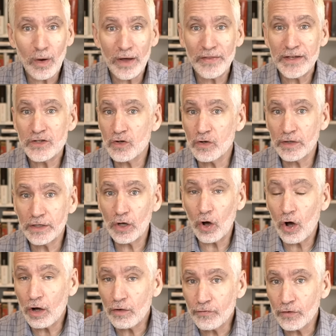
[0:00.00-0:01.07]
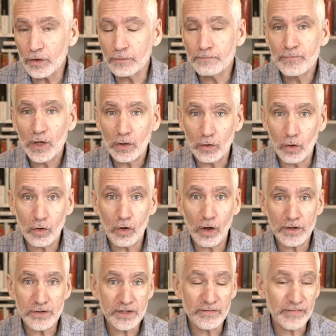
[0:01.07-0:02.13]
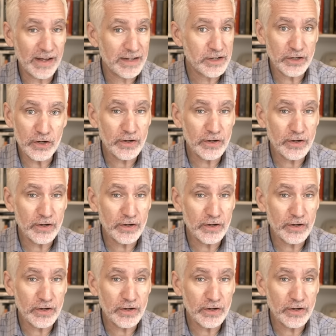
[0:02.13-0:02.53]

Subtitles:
while they certainly offer low-cost investing,